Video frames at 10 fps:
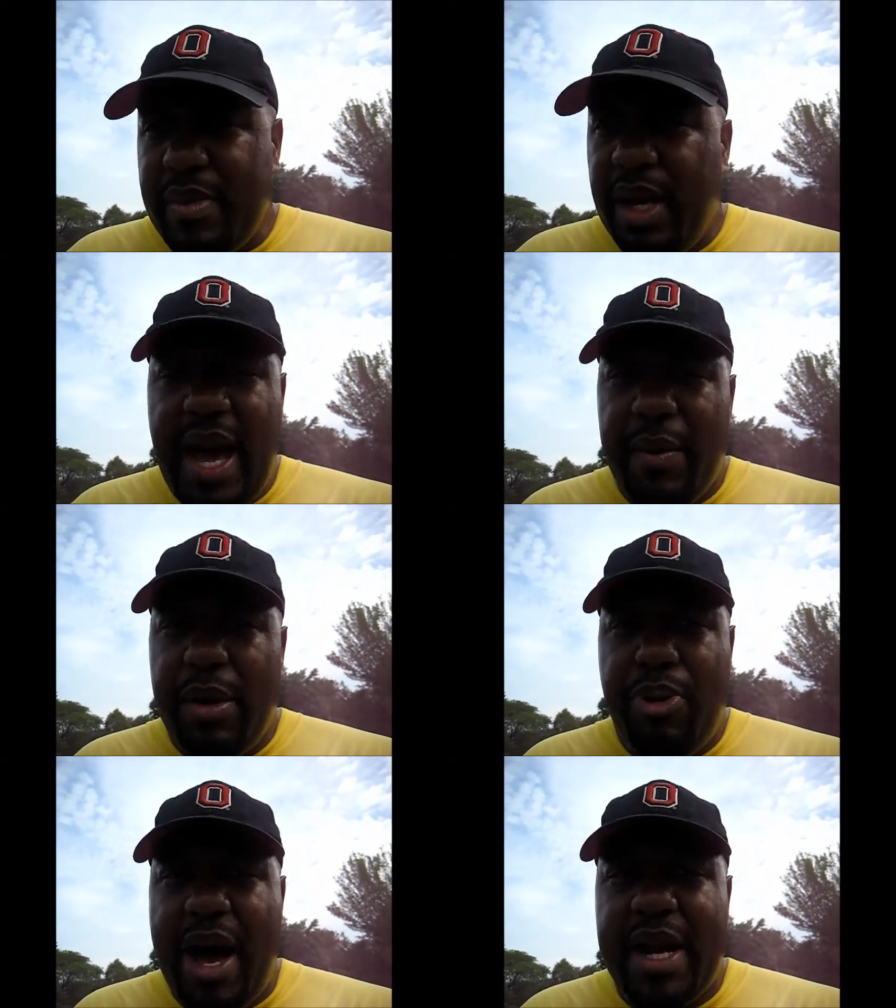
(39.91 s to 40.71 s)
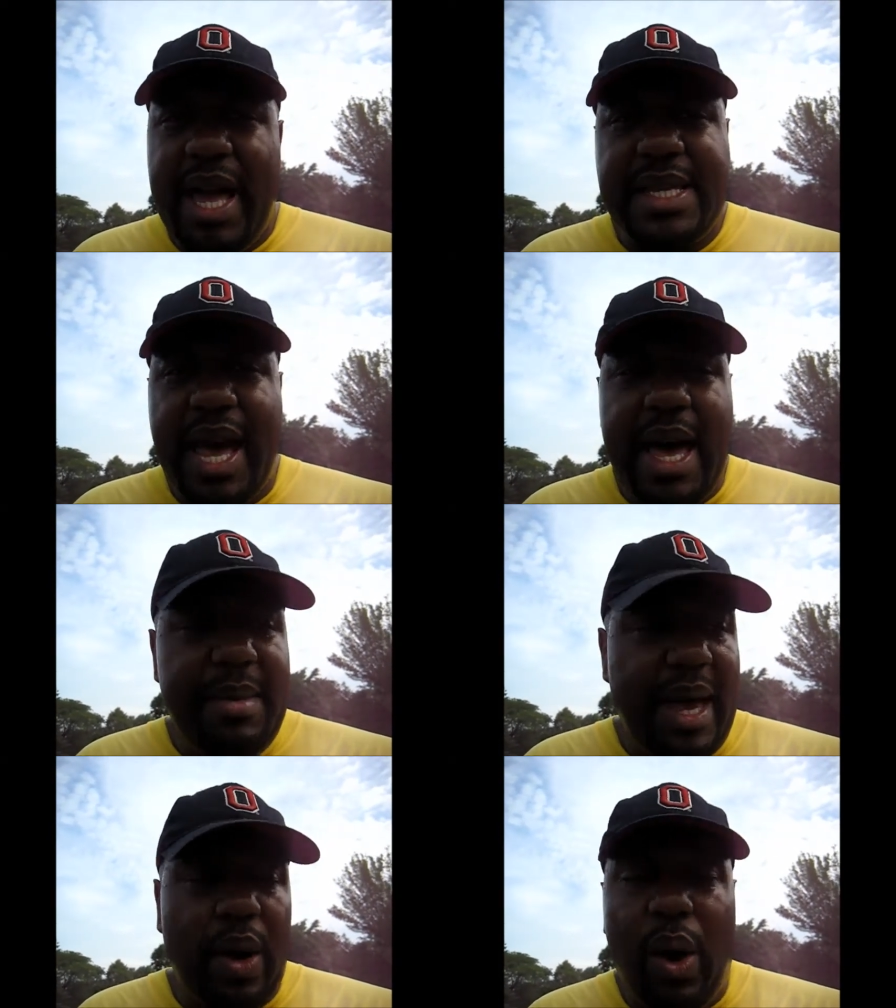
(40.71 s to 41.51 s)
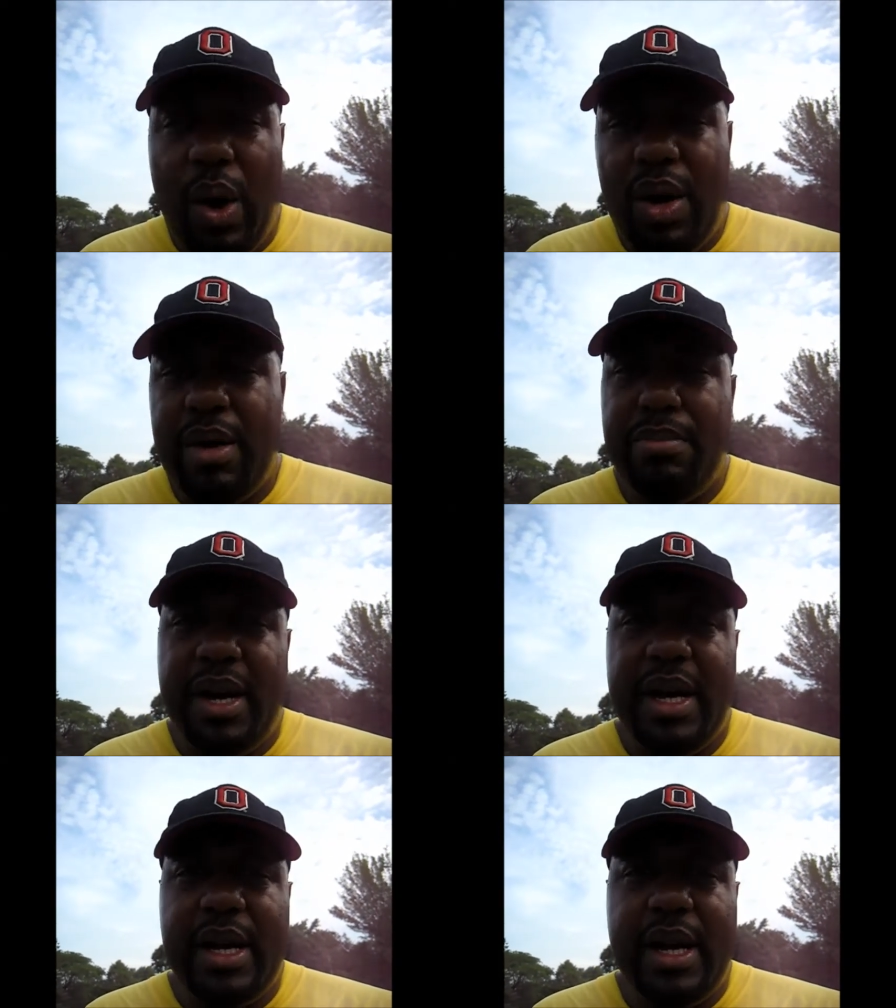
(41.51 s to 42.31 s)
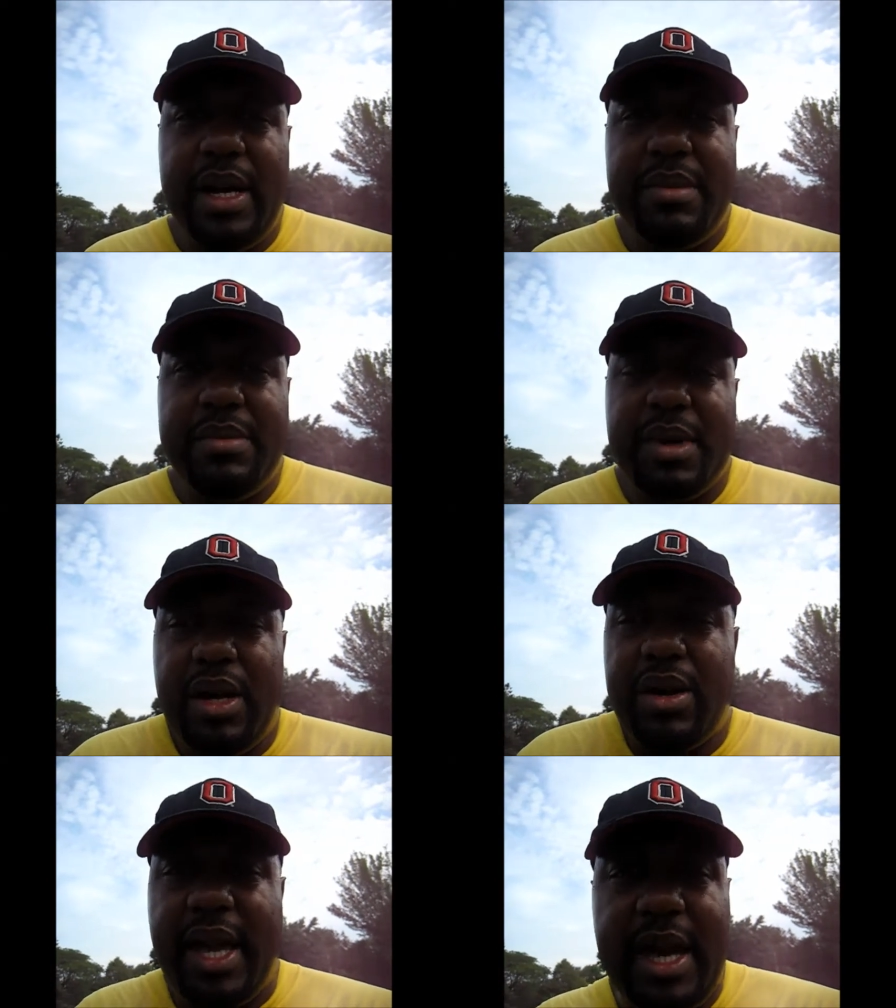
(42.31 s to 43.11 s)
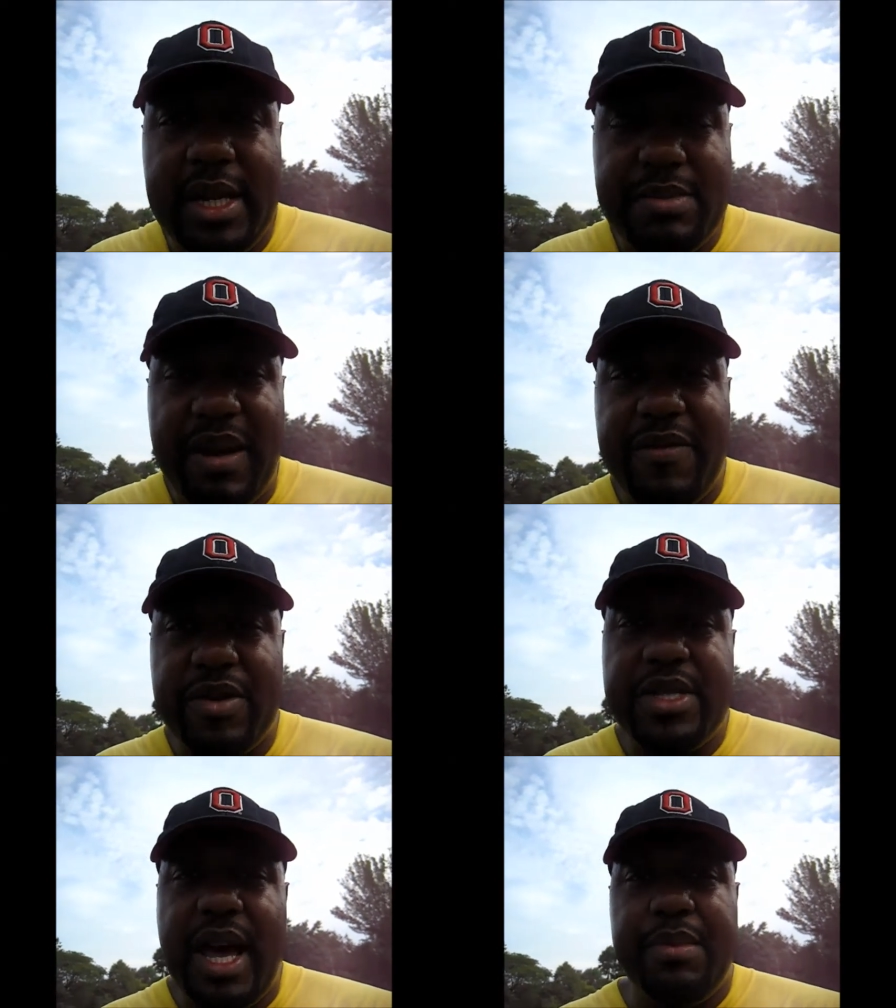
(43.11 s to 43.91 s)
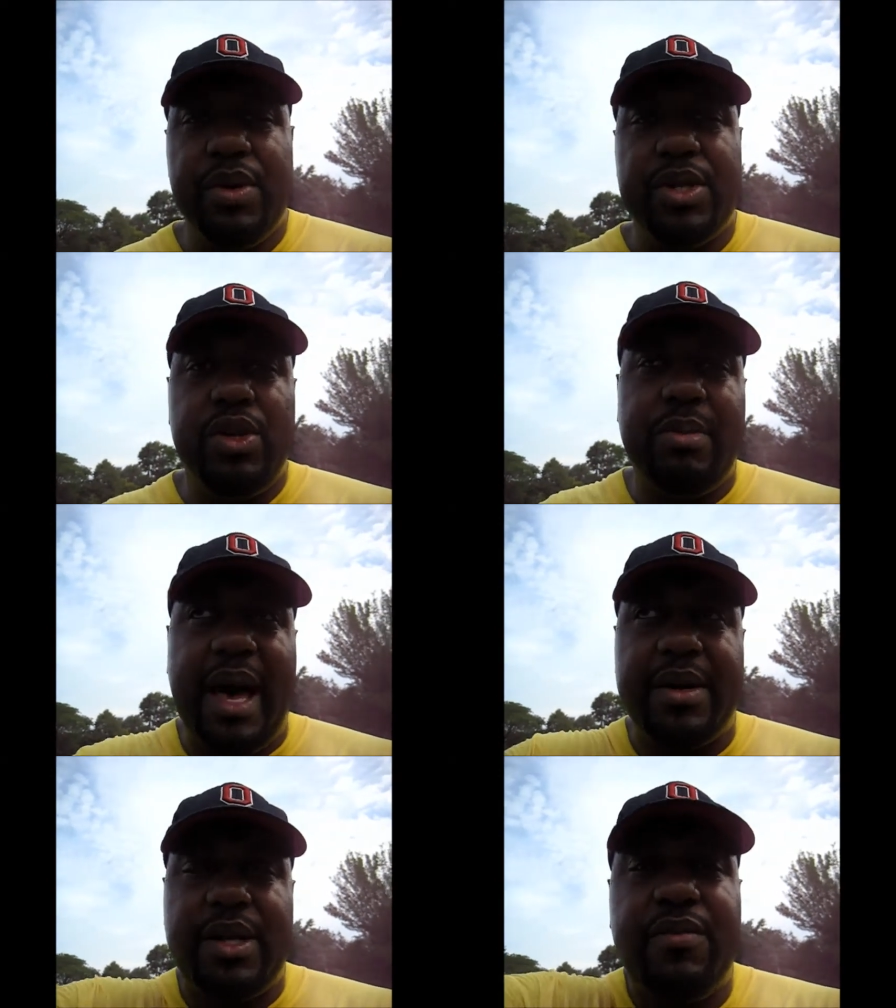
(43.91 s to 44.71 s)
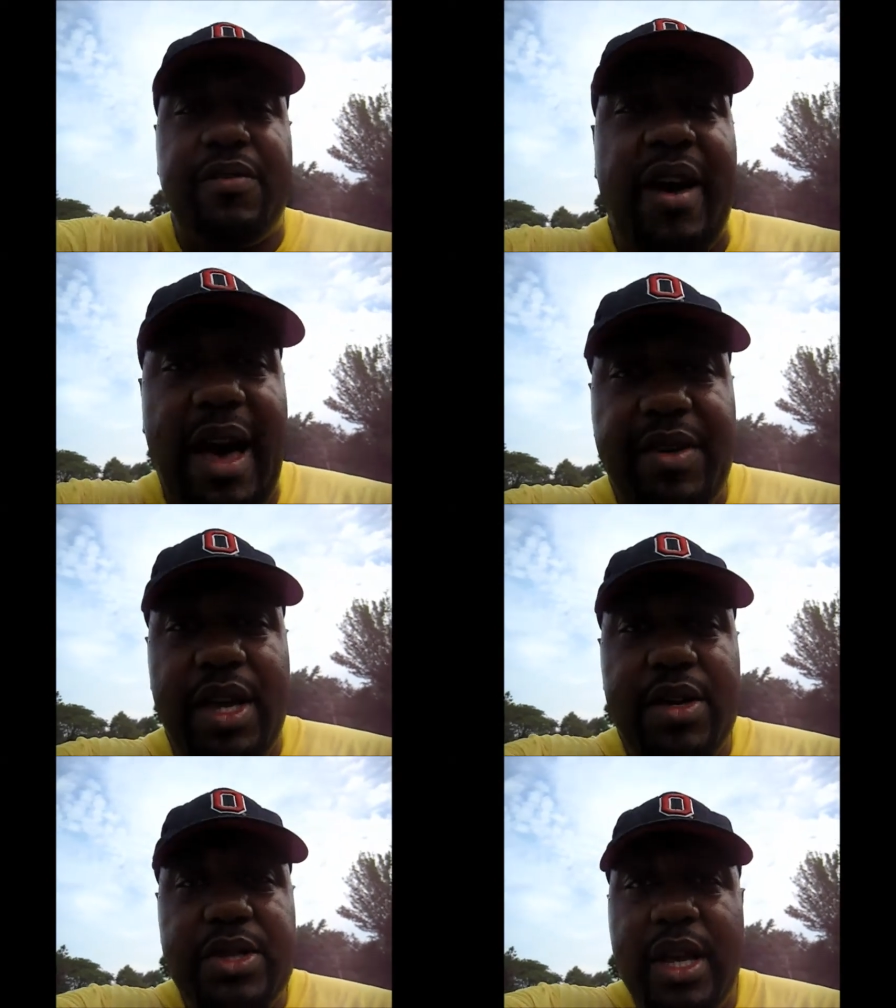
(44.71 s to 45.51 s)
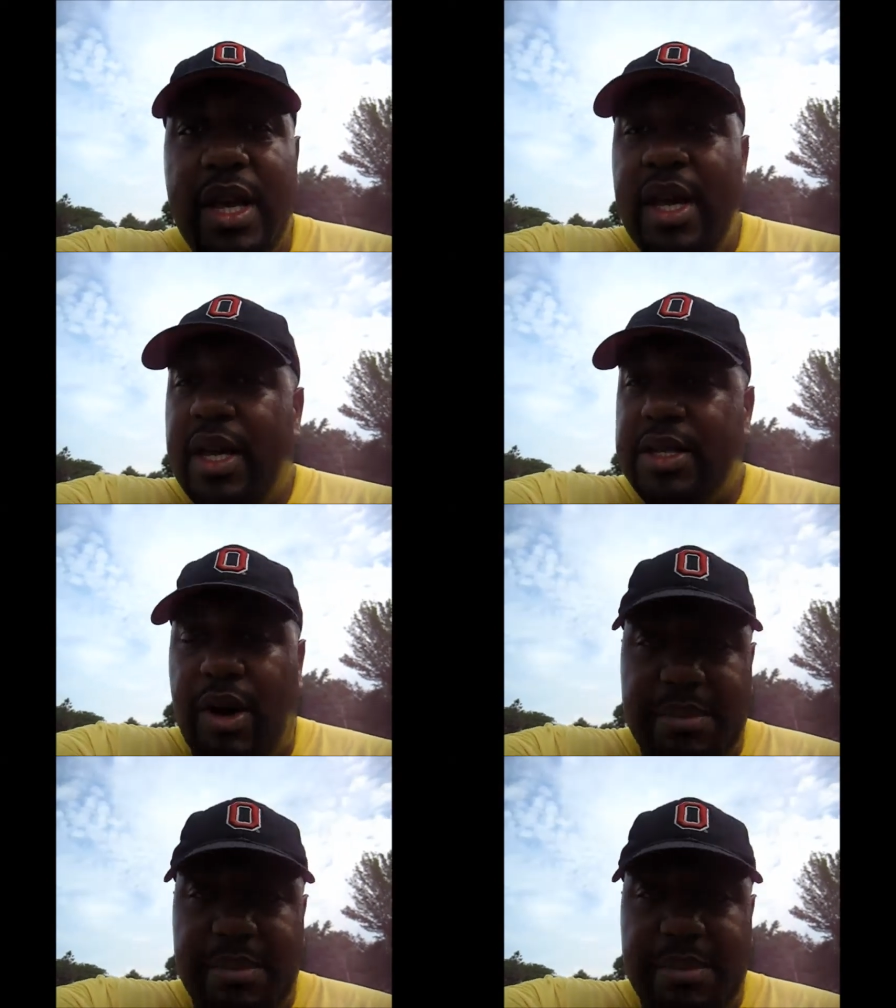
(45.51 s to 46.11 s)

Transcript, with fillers: not real proud of that time at all, but um, you know, again, it's my first time doing two miles in over five years, so I'm